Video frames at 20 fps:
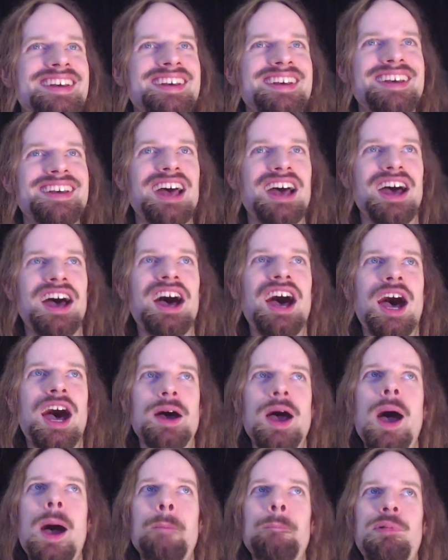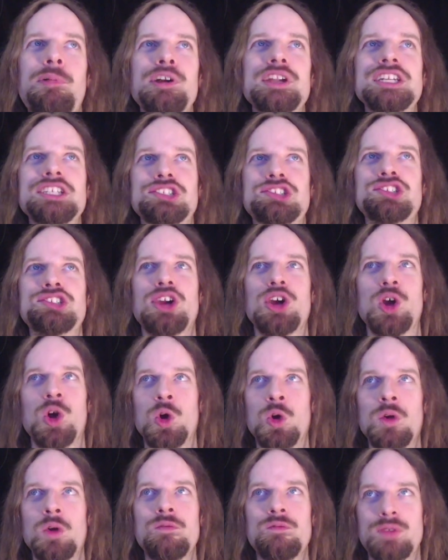I'm pretty
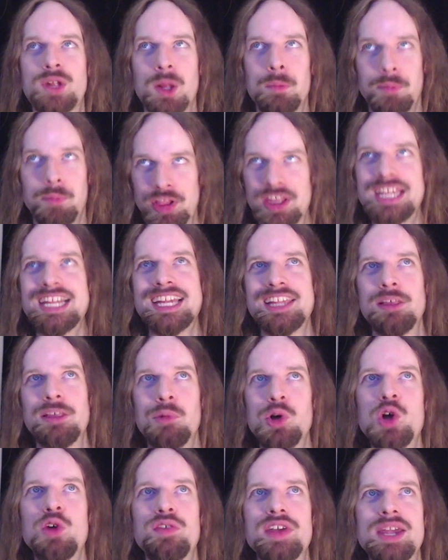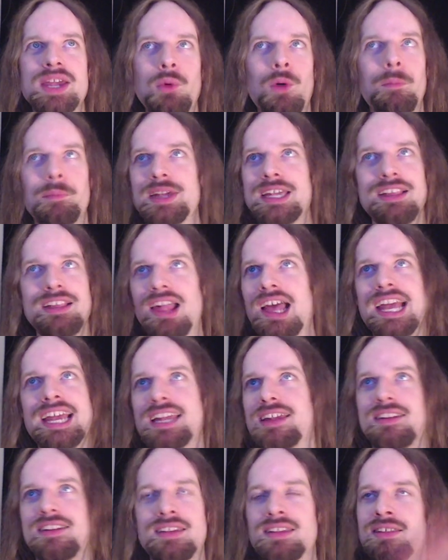sure completing the movie will be
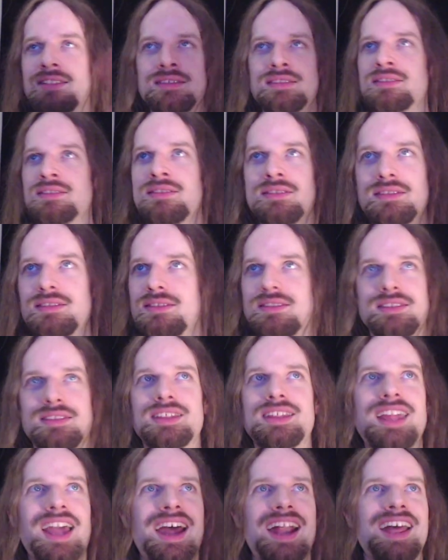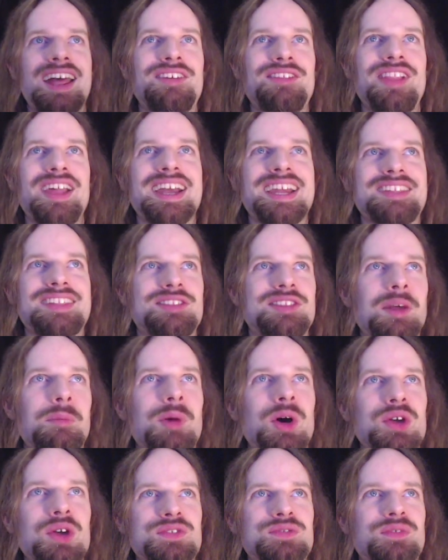like kind of like the
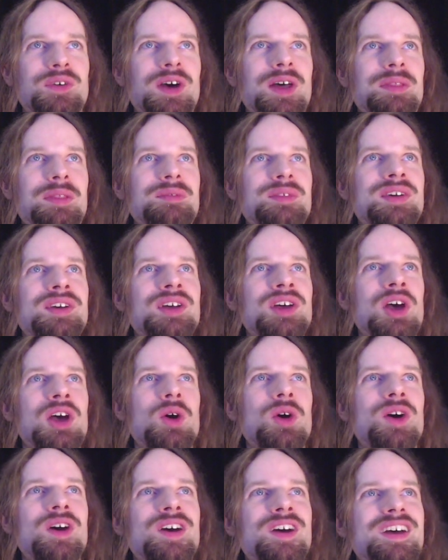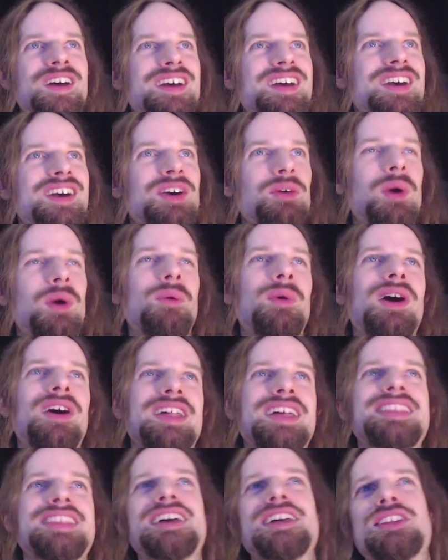most fun. Well,
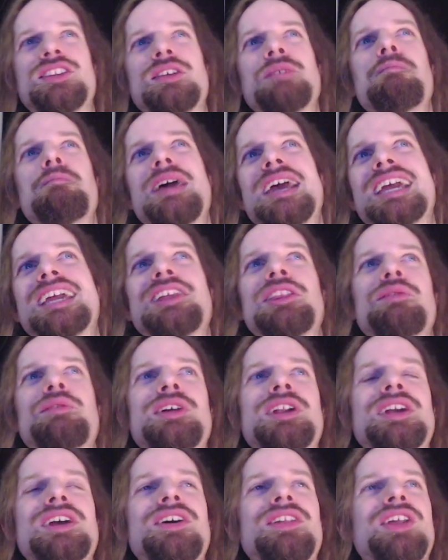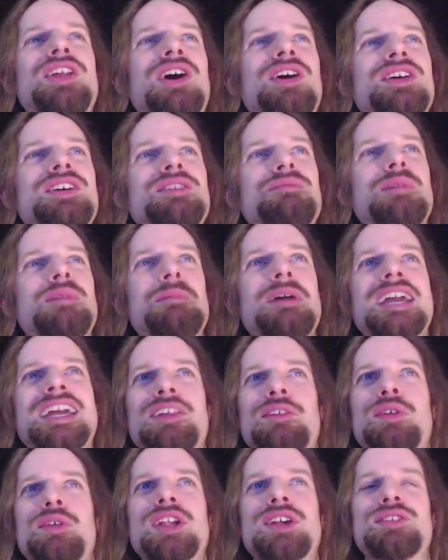in making the video. No, making
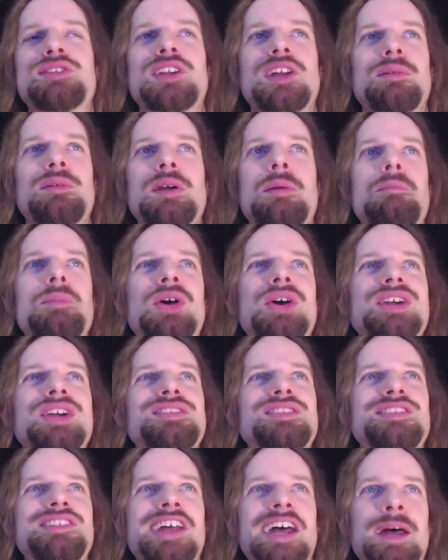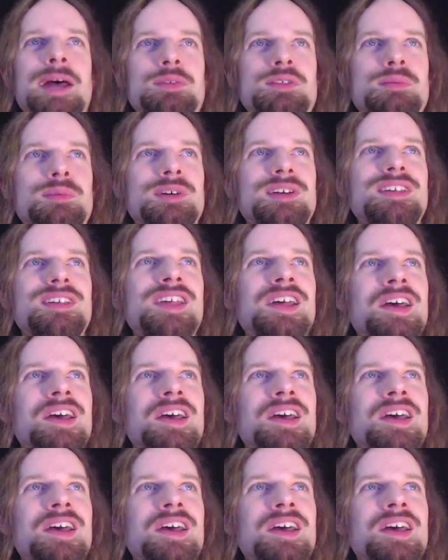the video is going to be a million steps, but